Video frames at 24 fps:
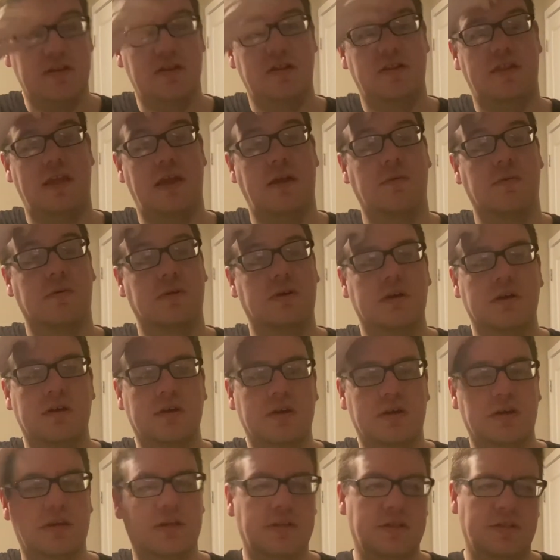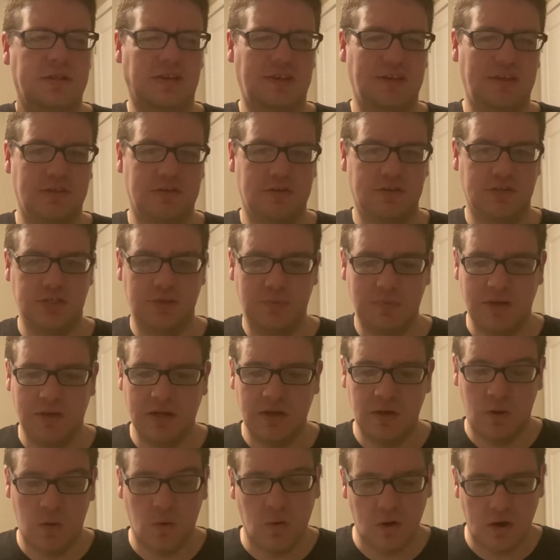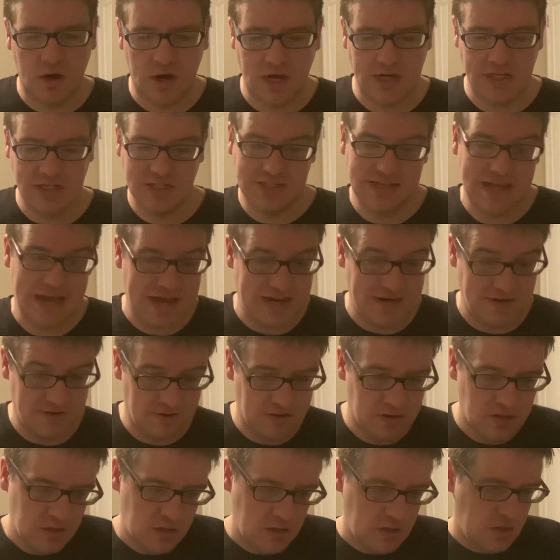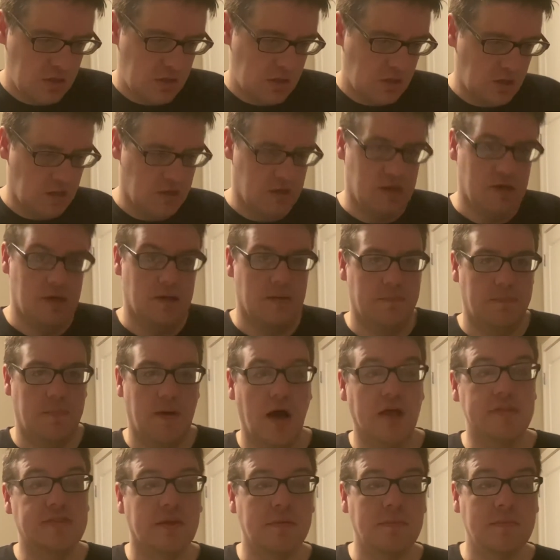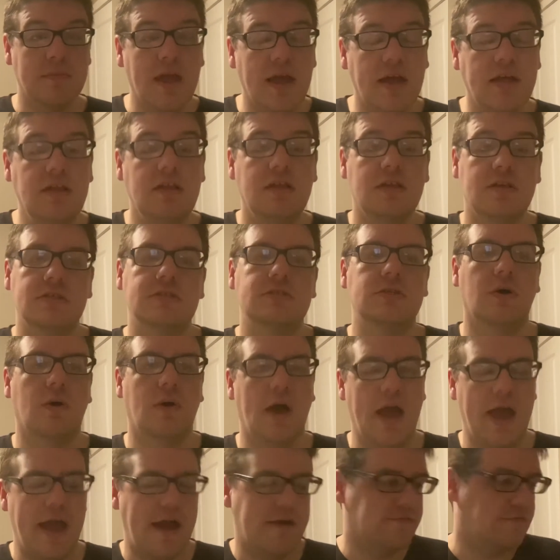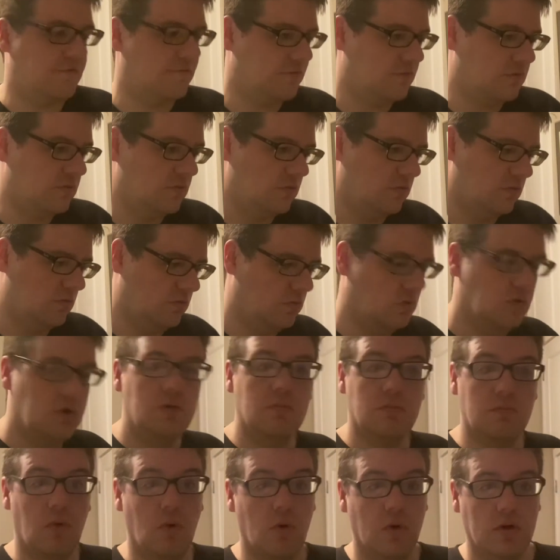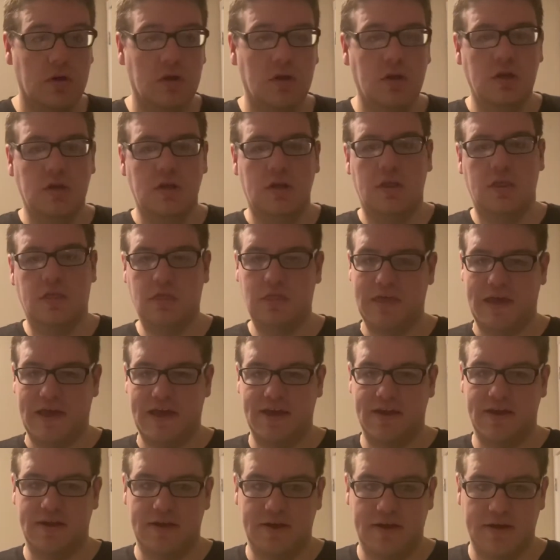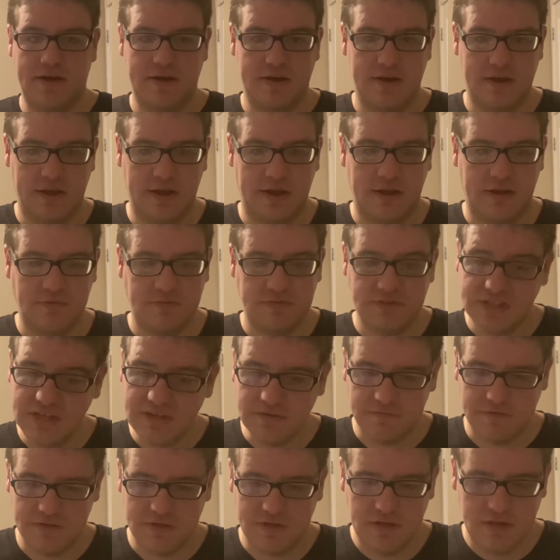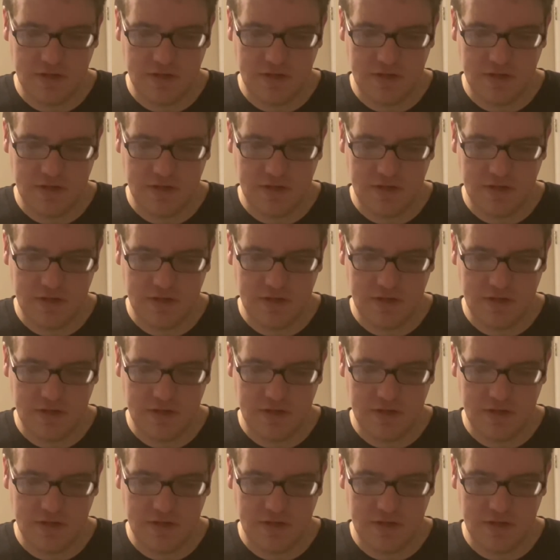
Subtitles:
They were in either shipping or I just hadn't bought them yet. So I have a few more that I received.